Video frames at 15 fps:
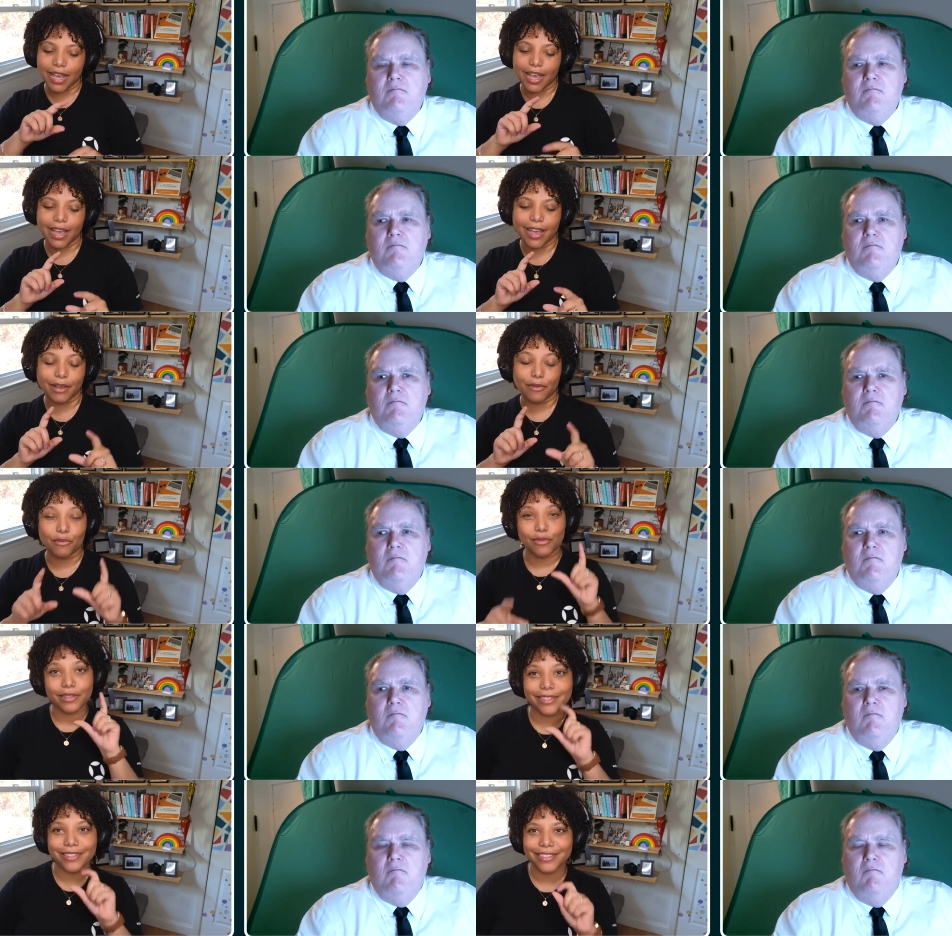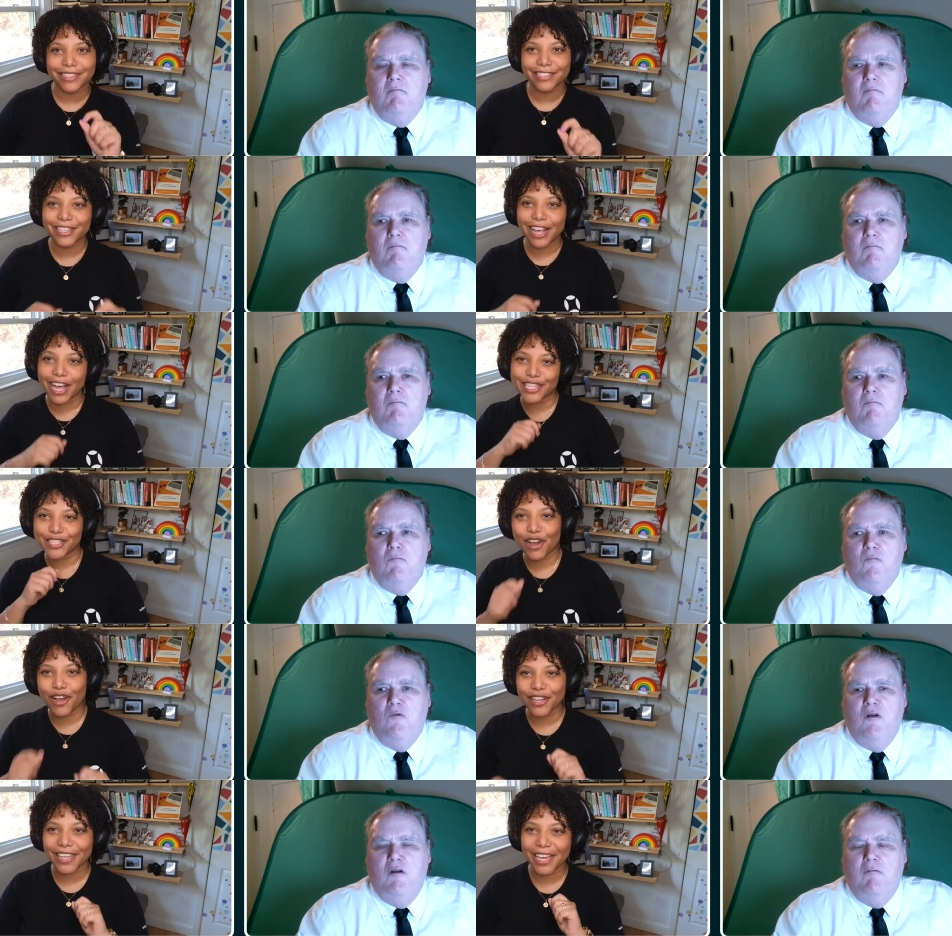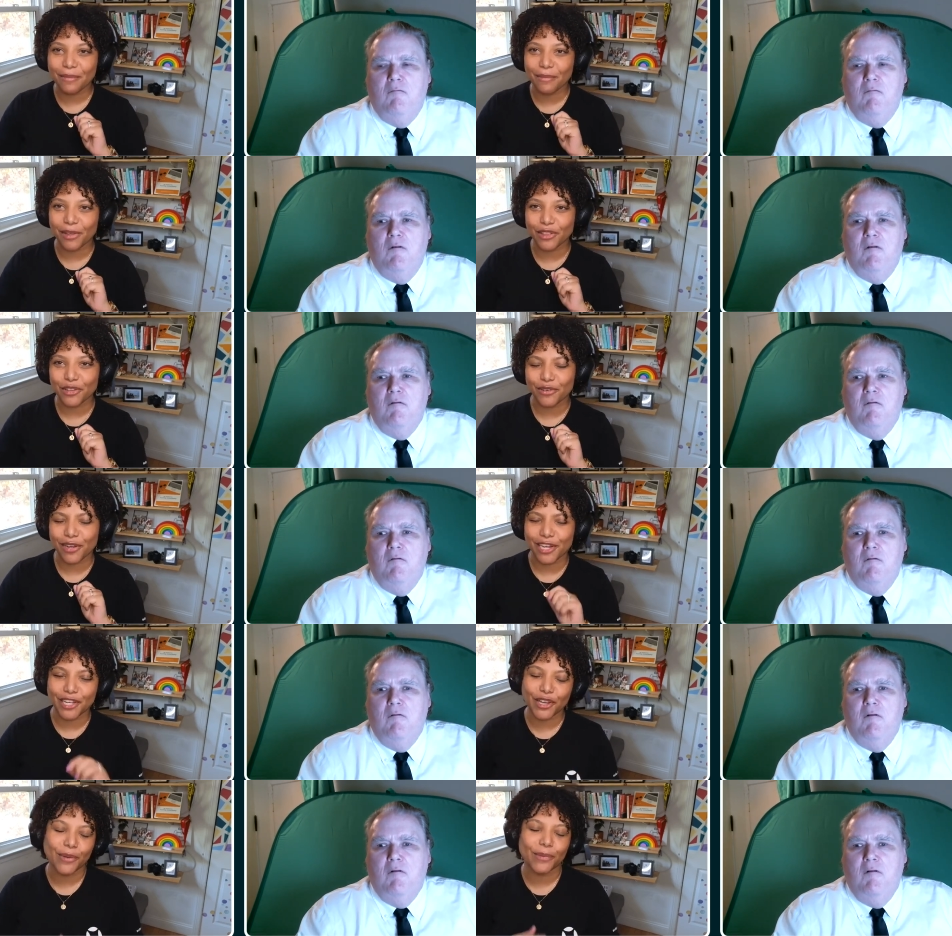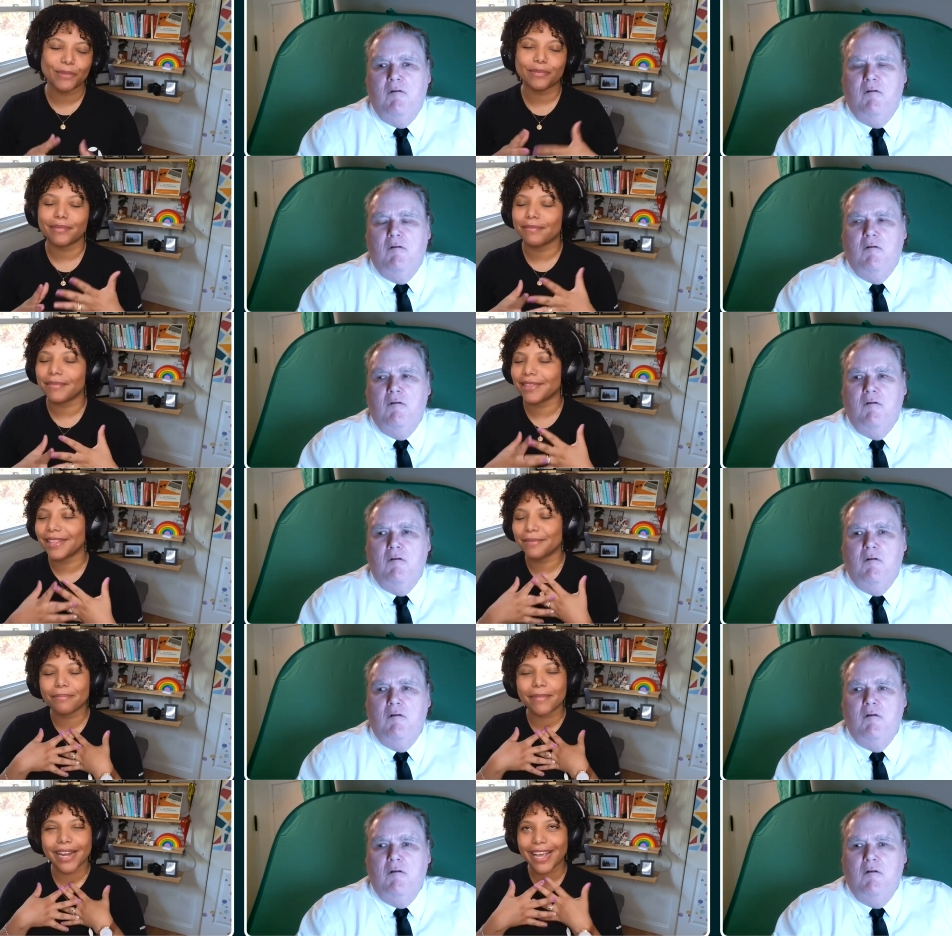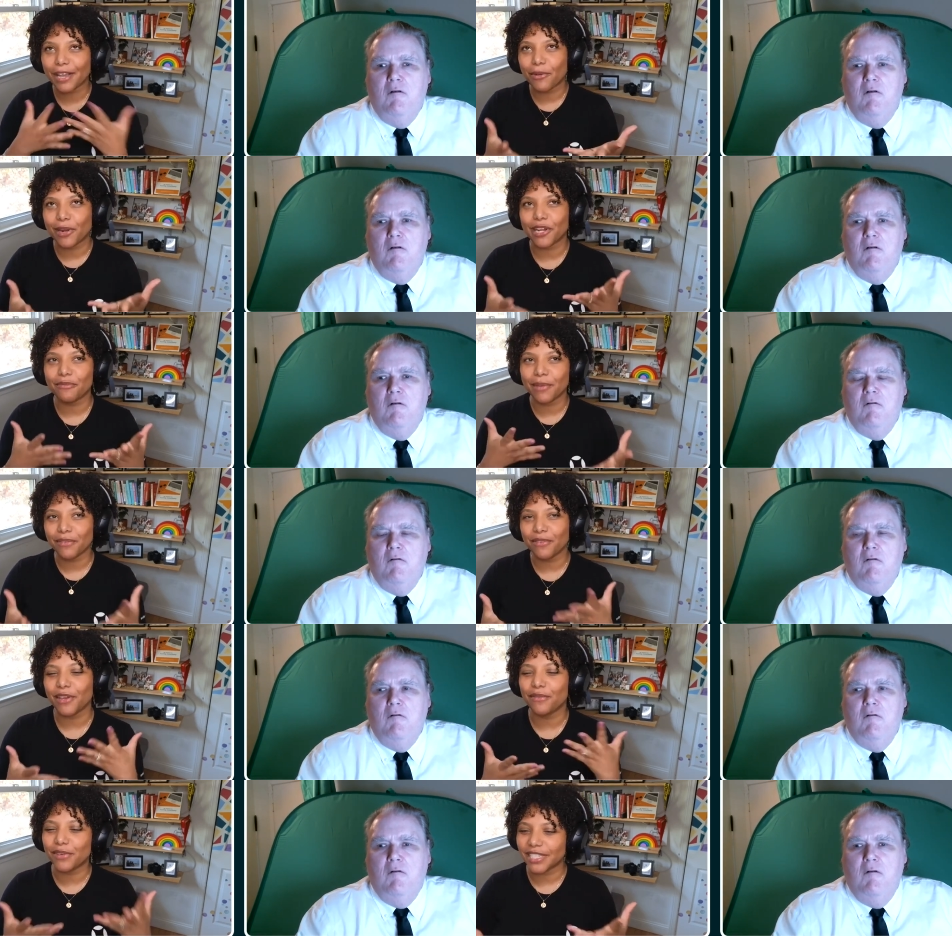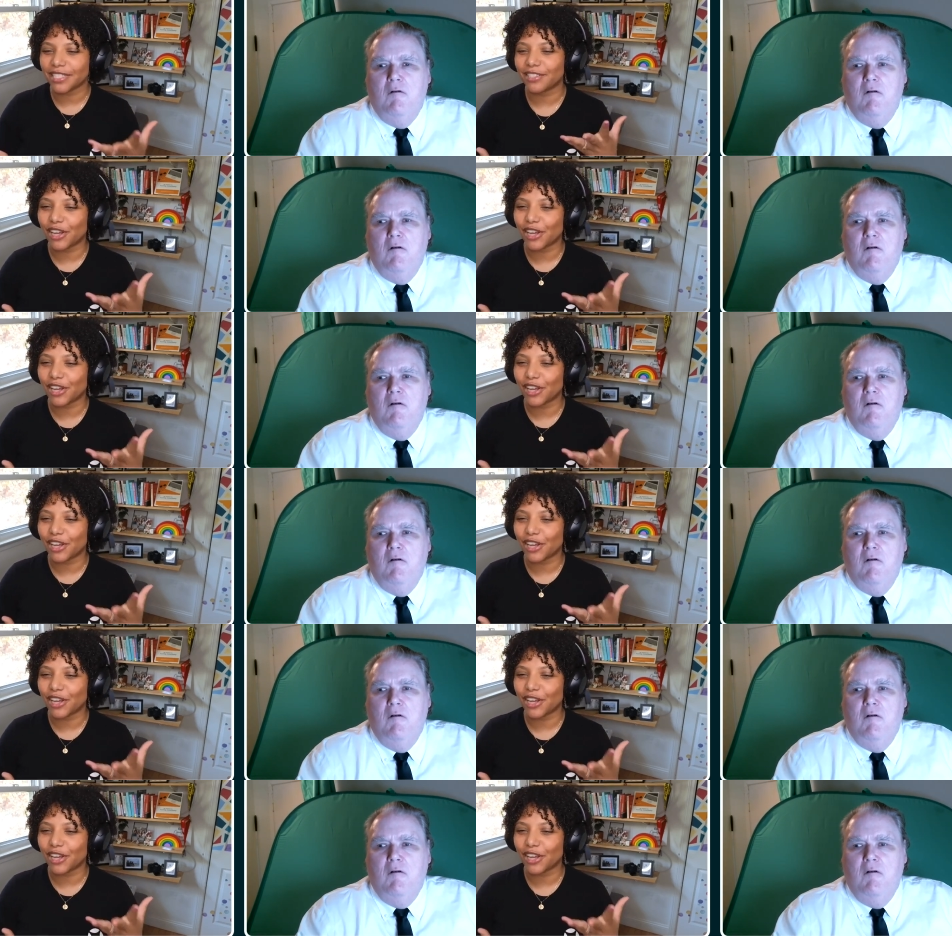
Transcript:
Speaker 1: and a song came on the radio. But my, like one of my favorite